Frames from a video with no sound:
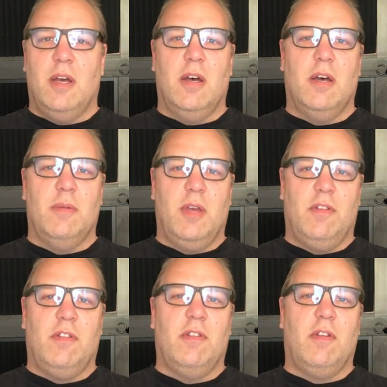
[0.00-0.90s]
Uh,
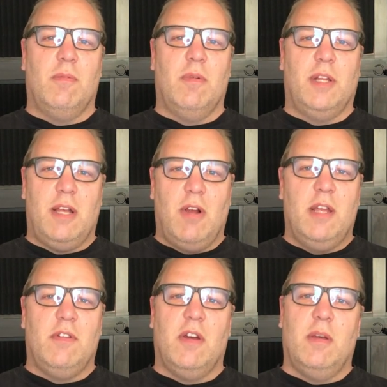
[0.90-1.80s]
it's just a really
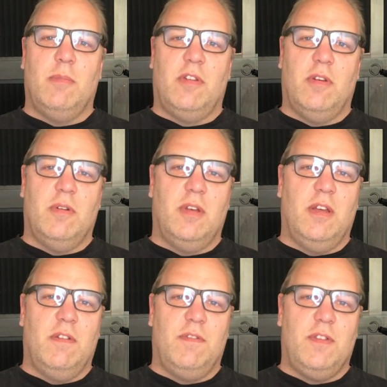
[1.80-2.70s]
great time. So
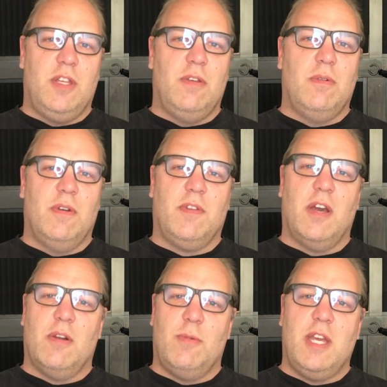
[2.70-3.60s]
if you have
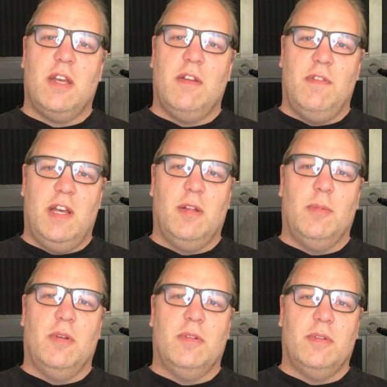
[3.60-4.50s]
got a weekend
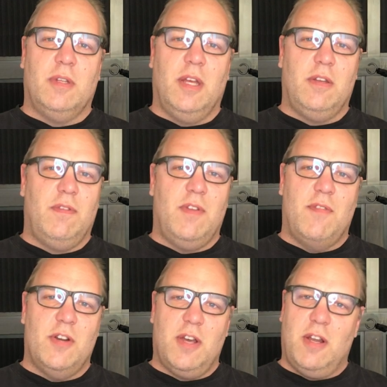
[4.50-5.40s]
available and you've
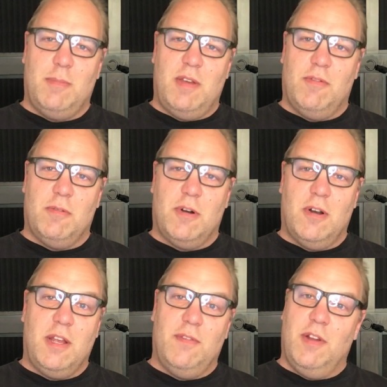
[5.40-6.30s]
never done it before,
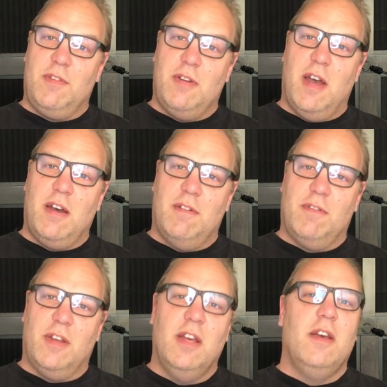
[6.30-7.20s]
or even if you
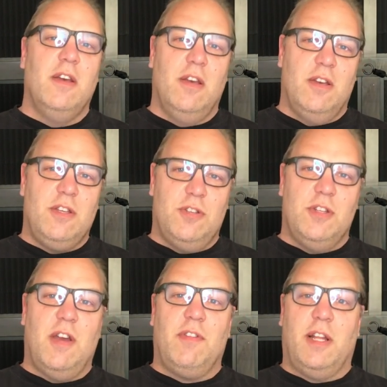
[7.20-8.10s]
have, you
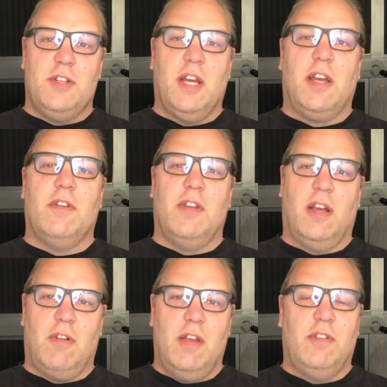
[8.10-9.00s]
should definitely check out
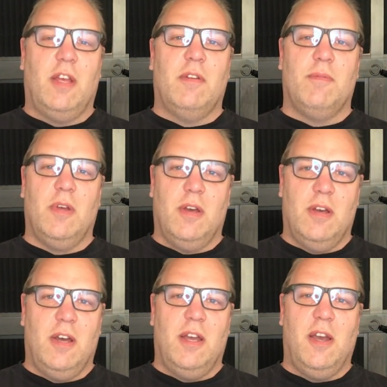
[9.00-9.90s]
TechRaising.
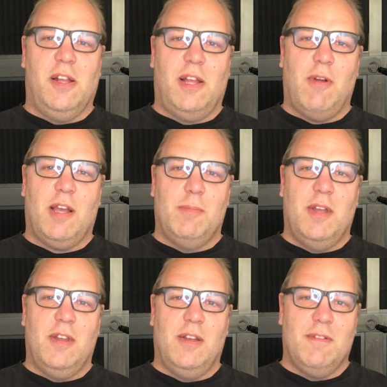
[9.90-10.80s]
Uh, I highly
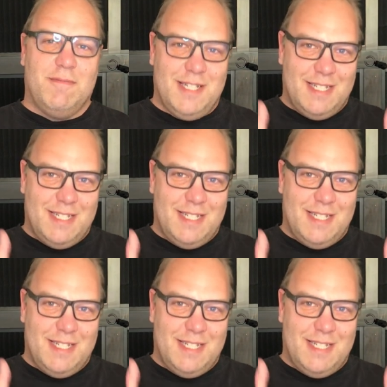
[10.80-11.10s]
recommend it.